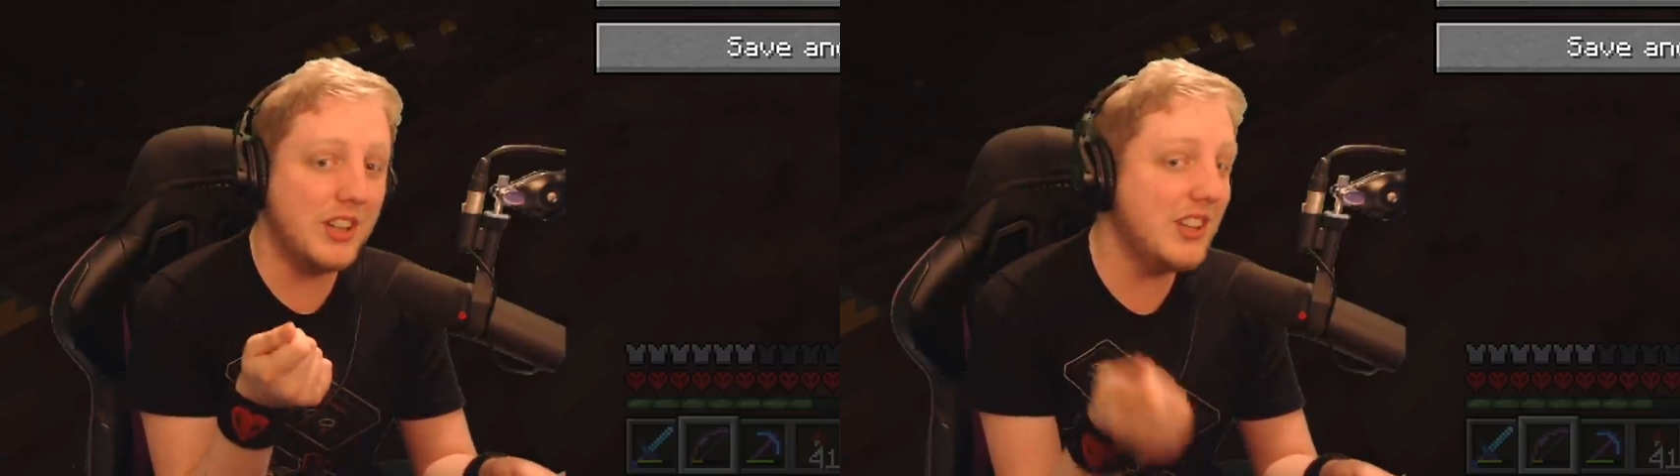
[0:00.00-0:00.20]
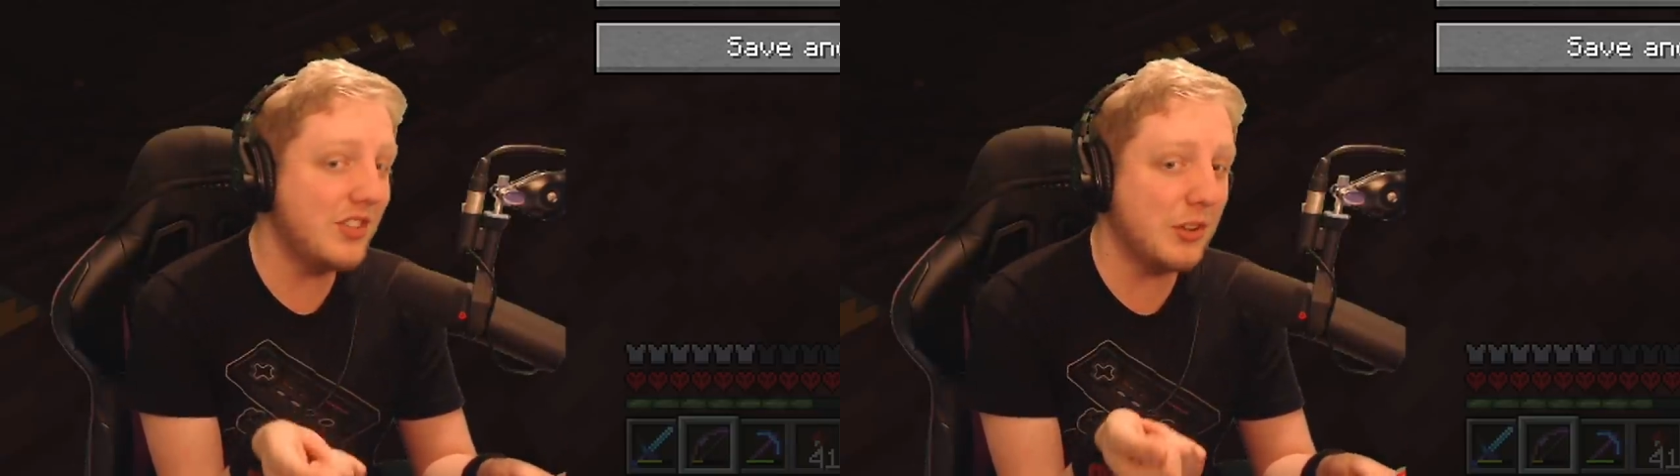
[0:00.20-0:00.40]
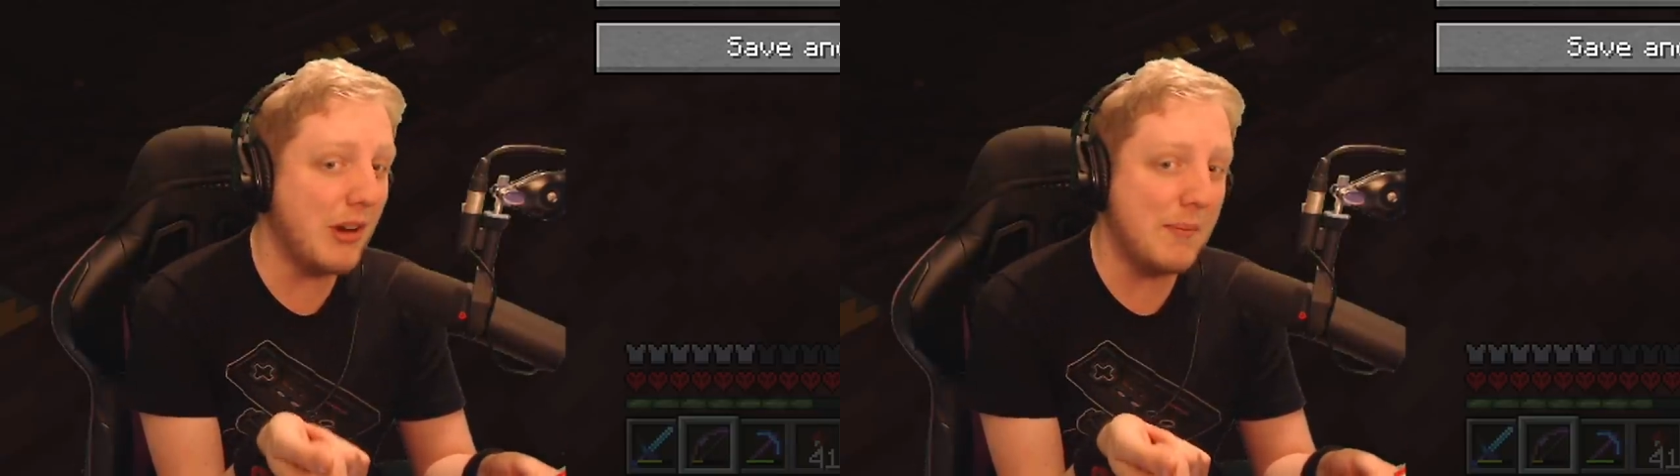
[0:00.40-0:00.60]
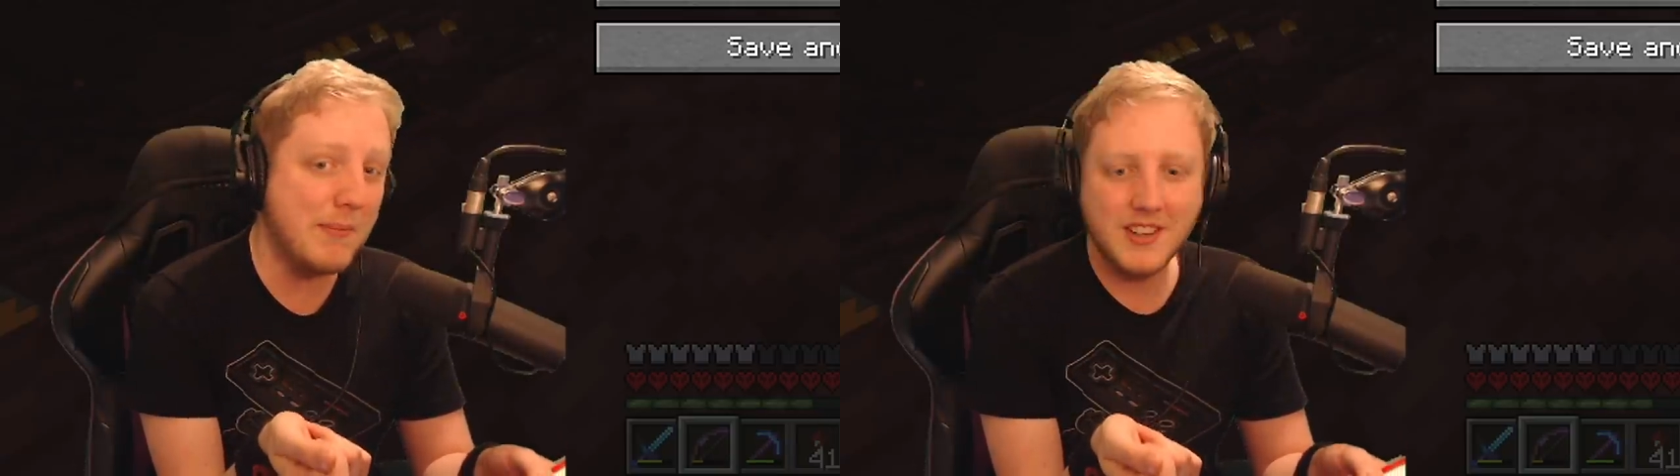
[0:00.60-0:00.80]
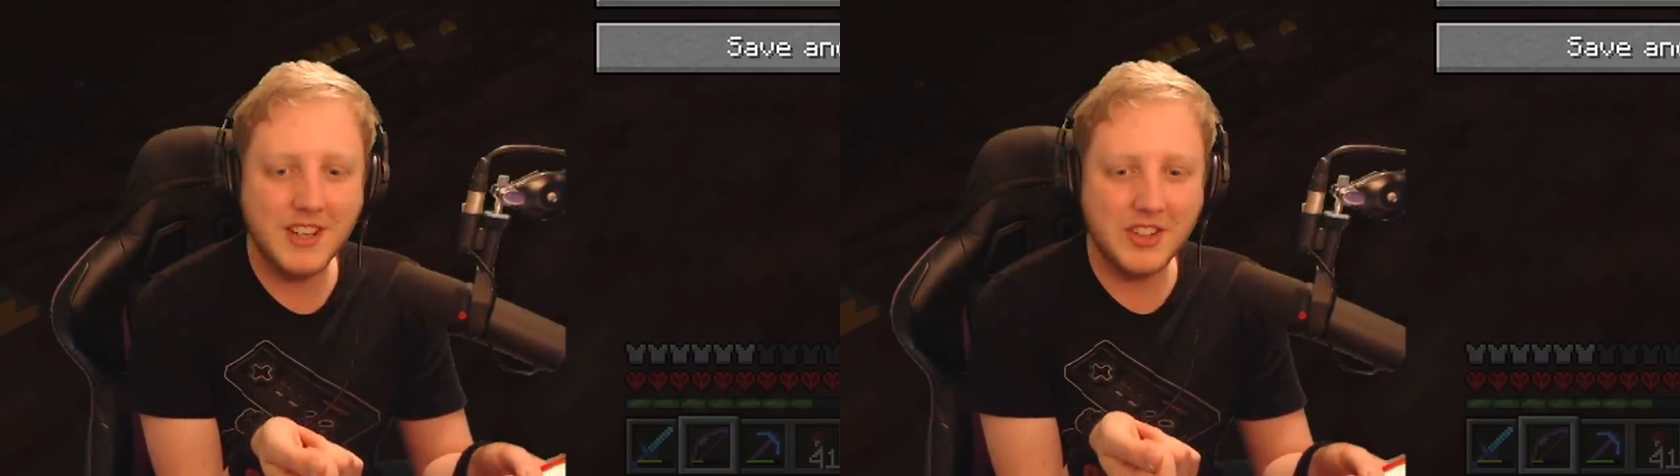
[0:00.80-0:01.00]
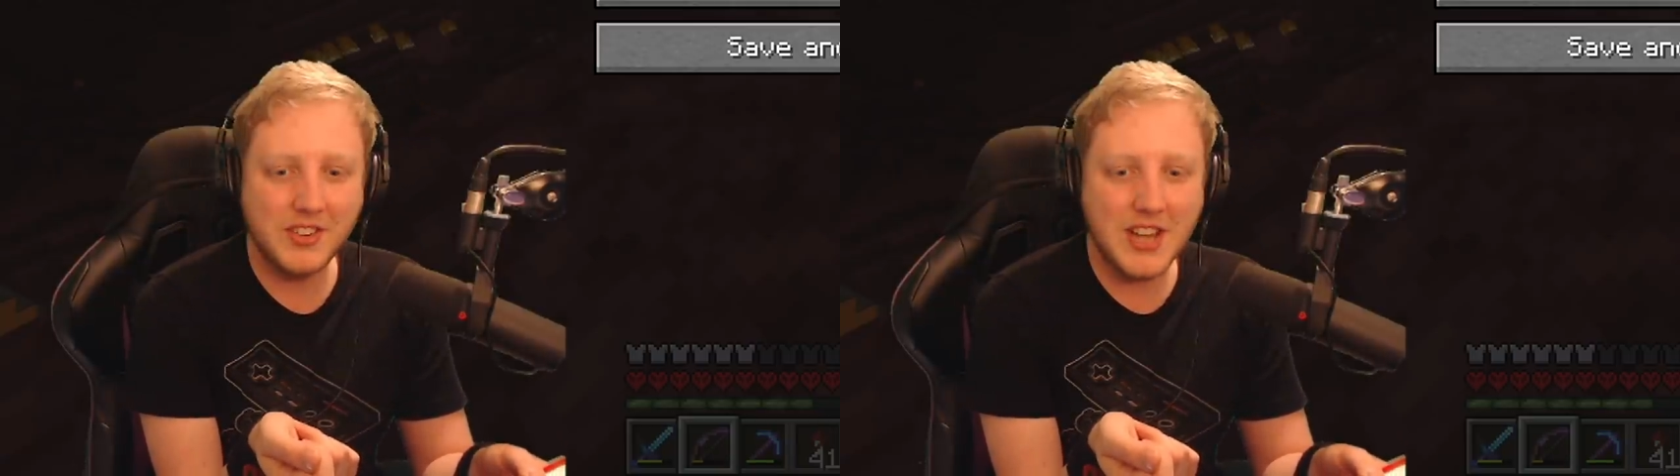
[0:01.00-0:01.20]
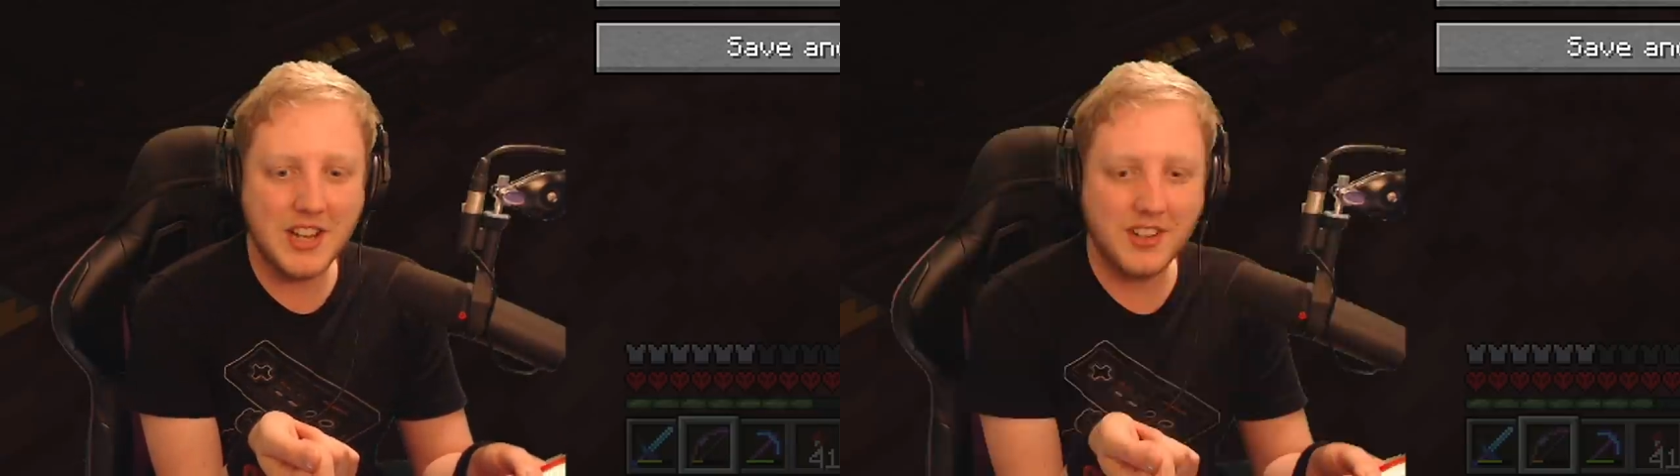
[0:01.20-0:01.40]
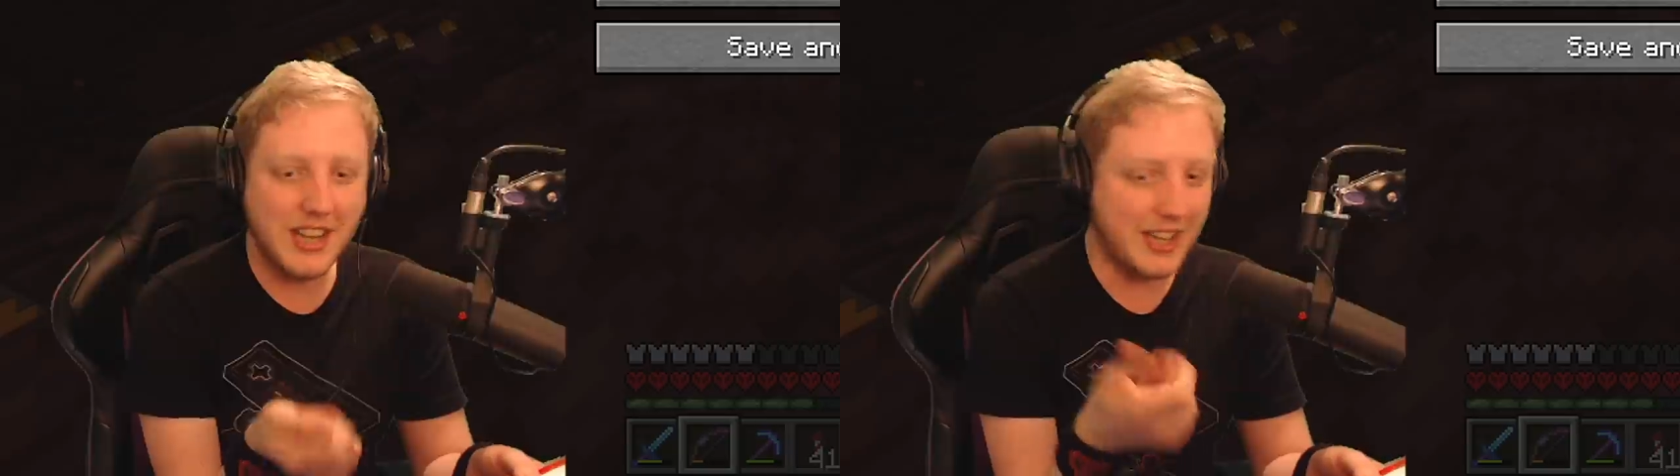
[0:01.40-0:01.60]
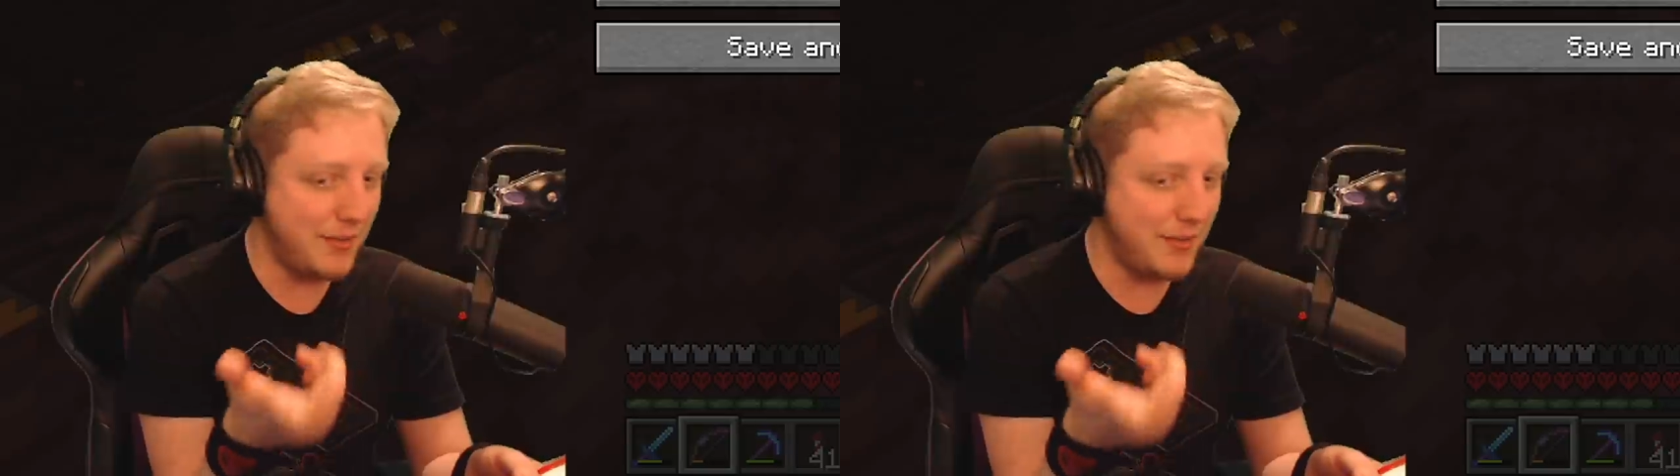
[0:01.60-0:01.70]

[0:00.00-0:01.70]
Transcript: Instagram instead, like a